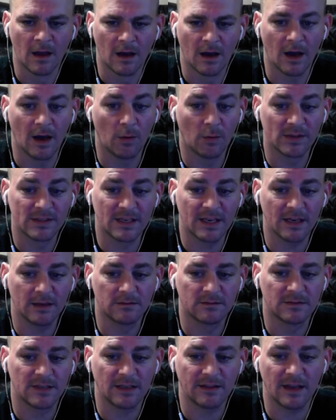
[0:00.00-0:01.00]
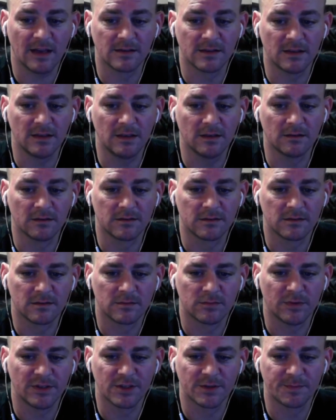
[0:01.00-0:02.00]
Once again, 10,000 needles.
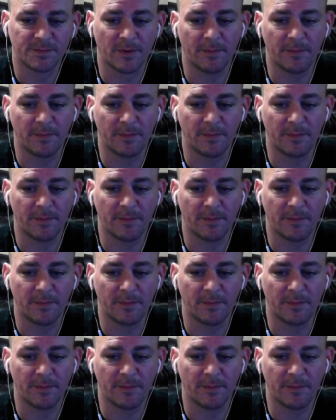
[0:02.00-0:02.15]
We just put